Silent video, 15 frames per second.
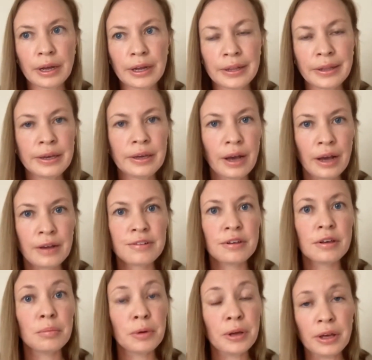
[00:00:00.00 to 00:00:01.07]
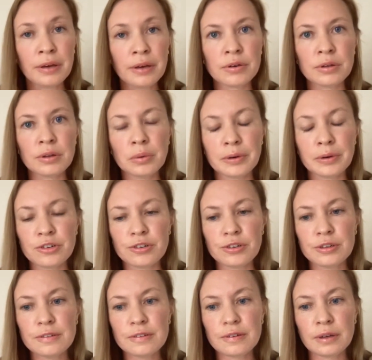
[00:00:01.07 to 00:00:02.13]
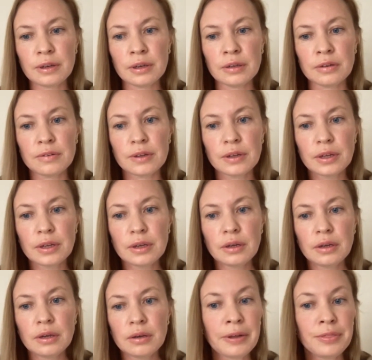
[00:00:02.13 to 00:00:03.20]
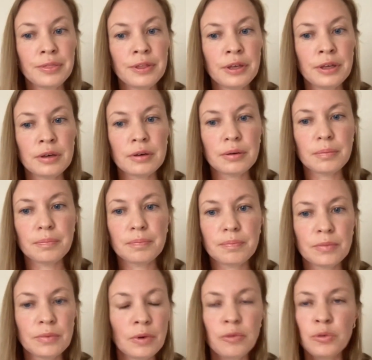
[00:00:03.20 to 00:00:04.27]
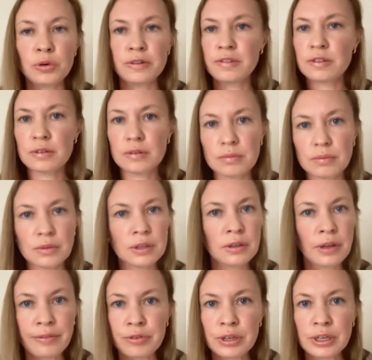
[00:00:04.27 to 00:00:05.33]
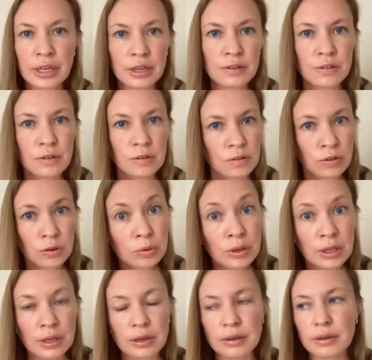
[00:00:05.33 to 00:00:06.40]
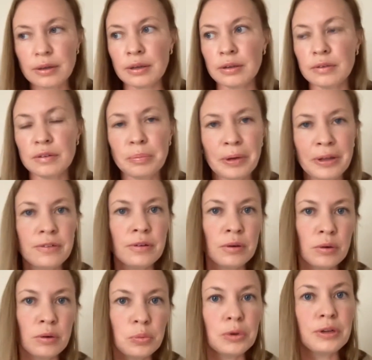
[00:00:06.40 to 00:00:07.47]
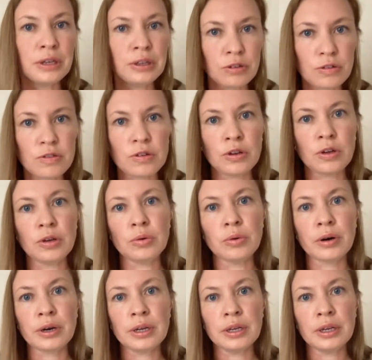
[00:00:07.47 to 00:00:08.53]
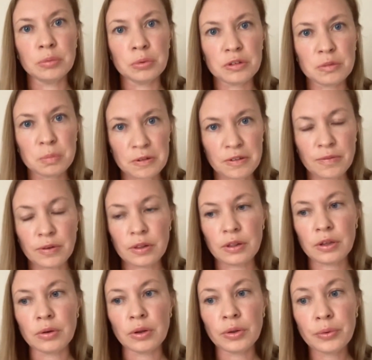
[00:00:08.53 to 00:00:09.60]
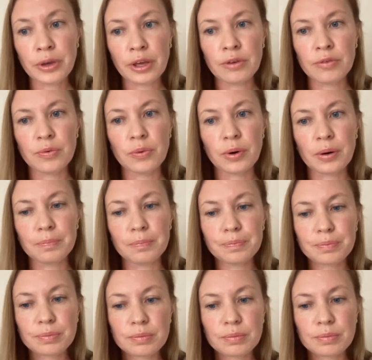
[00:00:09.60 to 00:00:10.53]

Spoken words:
I like asking behavioral questions, and I think, of course, every case is unique and depending on what industry you are in and what specifically you're looking for.